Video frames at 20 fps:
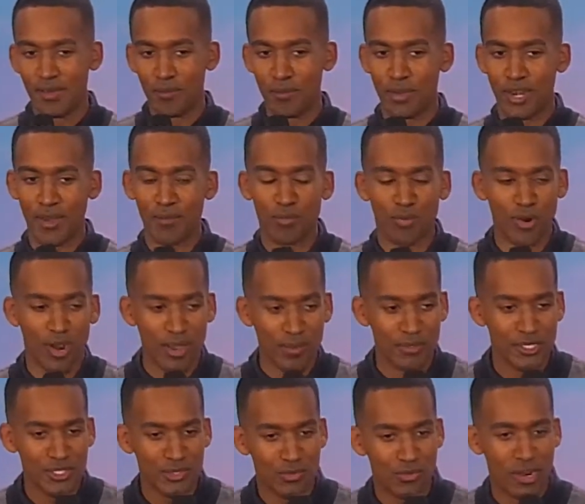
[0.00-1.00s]
but I
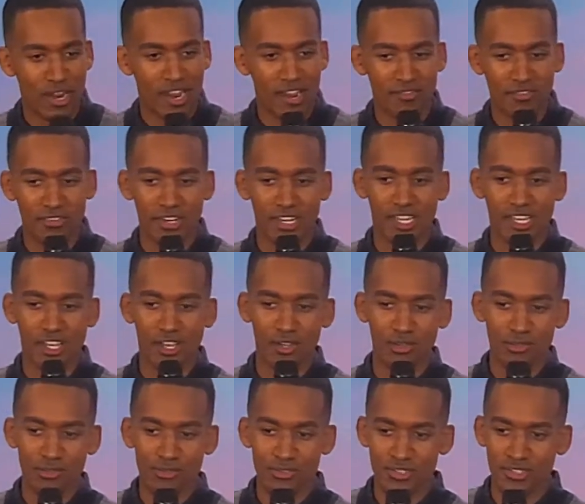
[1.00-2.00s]
promise wherever it
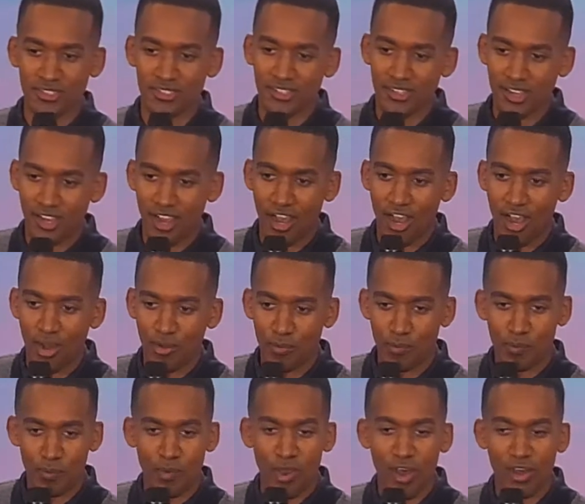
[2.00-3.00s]
goes,
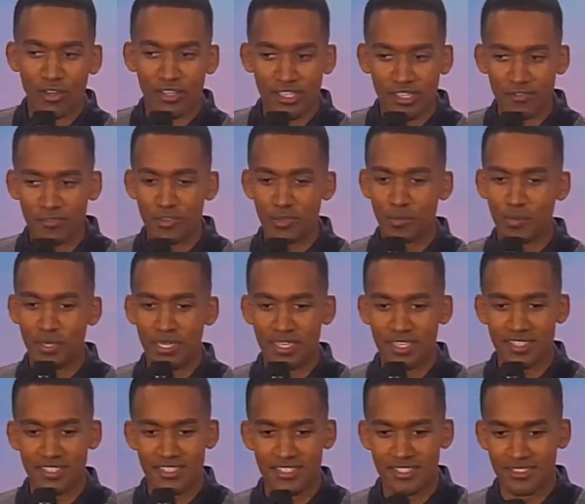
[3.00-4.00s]
I'll give you
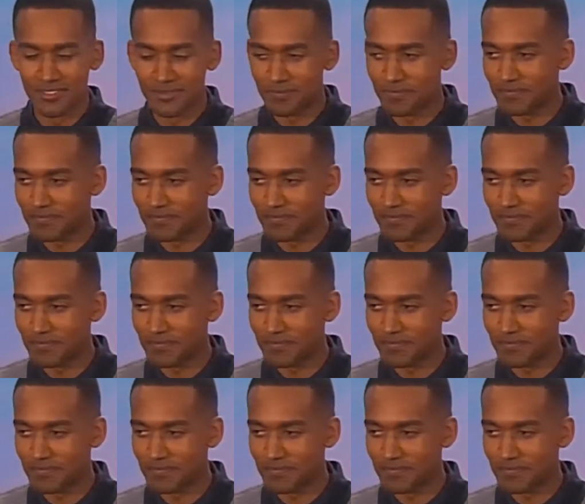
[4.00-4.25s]
peace.